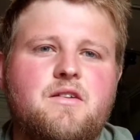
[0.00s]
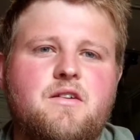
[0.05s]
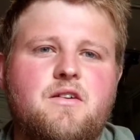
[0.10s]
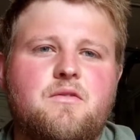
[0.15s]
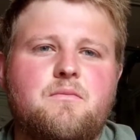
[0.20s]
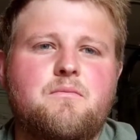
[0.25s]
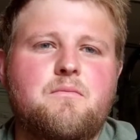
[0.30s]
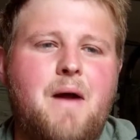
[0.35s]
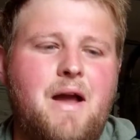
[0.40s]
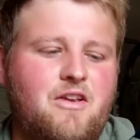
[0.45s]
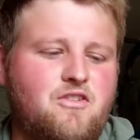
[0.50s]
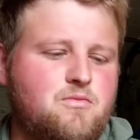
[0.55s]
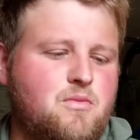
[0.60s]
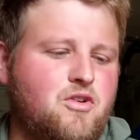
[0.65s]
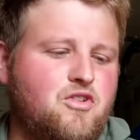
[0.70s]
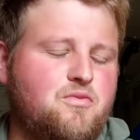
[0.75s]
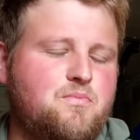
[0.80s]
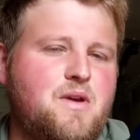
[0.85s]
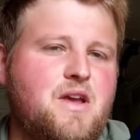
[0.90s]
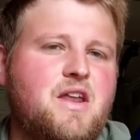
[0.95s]
You know,
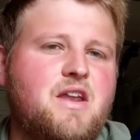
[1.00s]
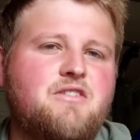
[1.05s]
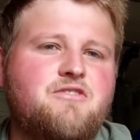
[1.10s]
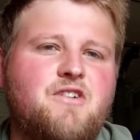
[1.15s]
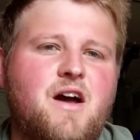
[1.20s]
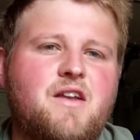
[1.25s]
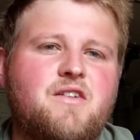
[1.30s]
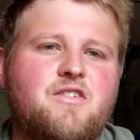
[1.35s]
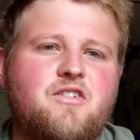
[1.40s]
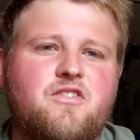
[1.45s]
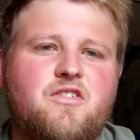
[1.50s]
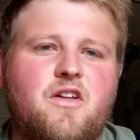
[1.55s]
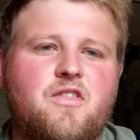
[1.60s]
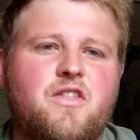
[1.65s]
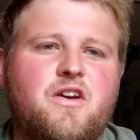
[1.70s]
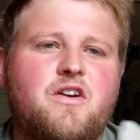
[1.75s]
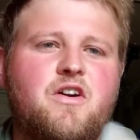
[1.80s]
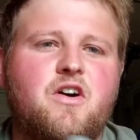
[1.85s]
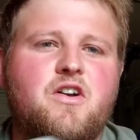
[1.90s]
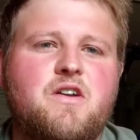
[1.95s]
maximal speed. I find just
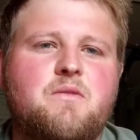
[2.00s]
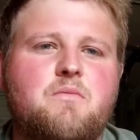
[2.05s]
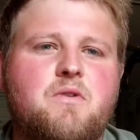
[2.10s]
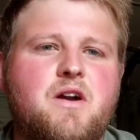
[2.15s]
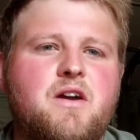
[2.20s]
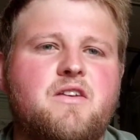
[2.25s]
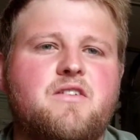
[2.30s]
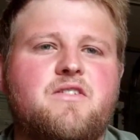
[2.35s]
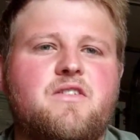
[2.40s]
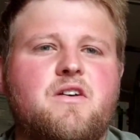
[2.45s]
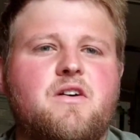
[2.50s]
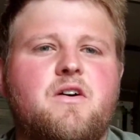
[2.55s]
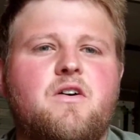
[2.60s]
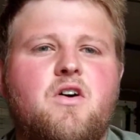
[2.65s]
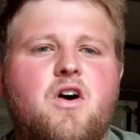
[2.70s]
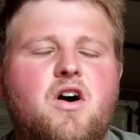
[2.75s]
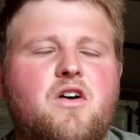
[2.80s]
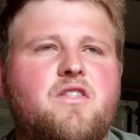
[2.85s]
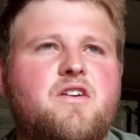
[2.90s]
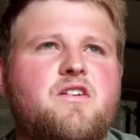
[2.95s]
on the Connie bricks that a
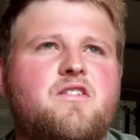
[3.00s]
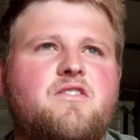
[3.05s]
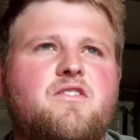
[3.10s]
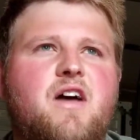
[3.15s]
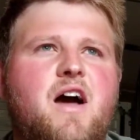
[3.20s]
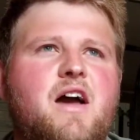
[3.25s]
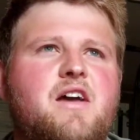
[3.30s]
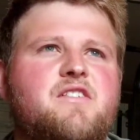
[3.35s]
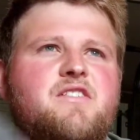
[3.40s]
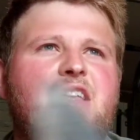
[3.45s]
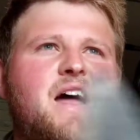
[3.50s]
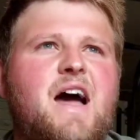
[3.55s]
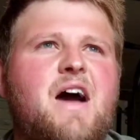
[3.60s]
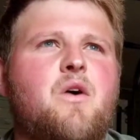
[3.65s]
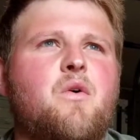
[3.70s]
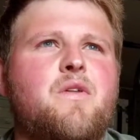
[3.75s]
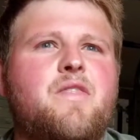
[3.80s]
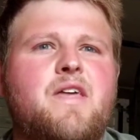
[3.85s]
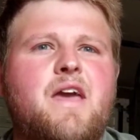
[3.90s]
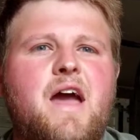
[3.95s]
lot of these sites
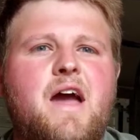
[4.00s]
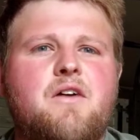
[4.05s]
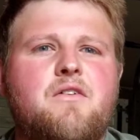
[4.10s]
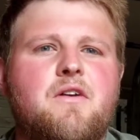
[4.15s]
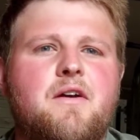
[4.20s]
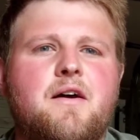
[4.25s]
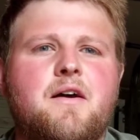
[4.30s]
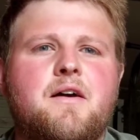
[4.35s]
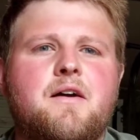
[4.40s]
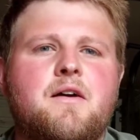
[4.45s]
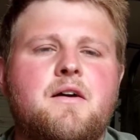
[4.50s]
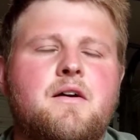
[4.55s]
now in the area,